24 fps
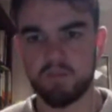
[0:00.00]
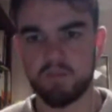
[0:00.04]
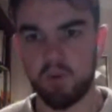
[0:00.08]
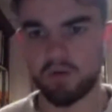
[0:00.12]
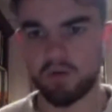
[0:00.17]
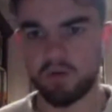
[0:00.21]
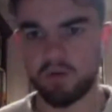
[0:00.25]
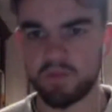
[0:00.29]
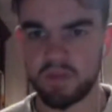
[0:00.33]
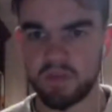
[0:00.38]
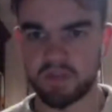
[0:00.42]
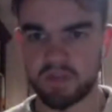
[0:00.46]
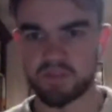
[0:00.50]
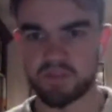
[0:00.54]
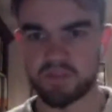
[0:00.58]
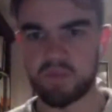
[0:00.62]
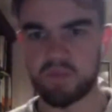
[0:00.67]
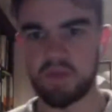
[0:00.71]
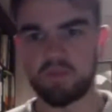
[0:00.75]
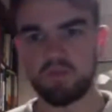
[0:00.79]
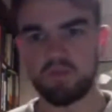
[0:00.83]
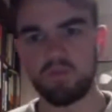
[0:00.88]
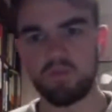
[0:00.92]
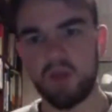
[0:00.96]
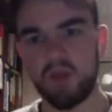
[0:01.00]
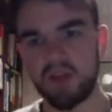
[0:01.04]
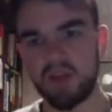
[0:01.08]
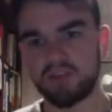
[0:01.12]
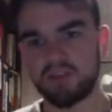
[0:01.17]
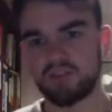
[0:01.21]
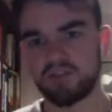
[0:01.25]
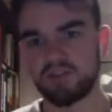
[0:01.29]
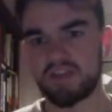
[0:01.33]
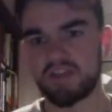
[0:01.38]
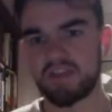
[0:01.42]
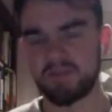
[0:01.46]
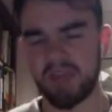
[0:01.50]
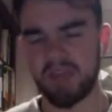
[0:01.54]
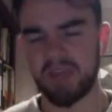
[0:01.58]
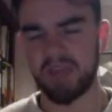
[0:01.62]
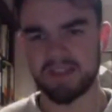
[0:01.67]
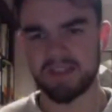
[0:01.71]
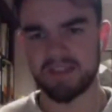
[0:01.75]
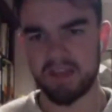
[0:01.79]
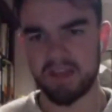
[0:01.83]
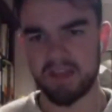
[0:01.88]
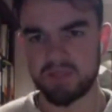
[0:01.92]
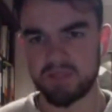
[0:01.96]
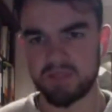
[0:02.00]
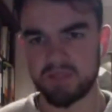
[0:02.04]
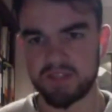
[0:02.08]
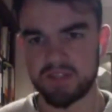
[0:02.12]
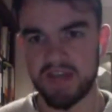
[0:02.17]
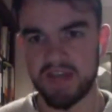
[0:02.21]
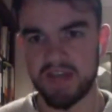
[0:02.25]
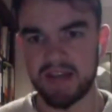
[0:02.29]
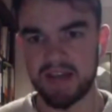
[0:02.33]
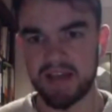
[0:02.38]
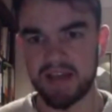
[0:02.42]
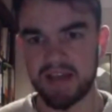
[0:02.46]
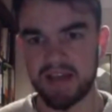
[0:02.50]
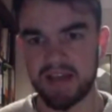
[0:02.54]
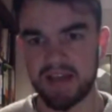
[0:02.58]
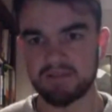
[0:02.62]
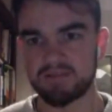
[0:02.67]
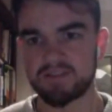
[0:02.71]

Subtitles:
important because people might just get tempted to add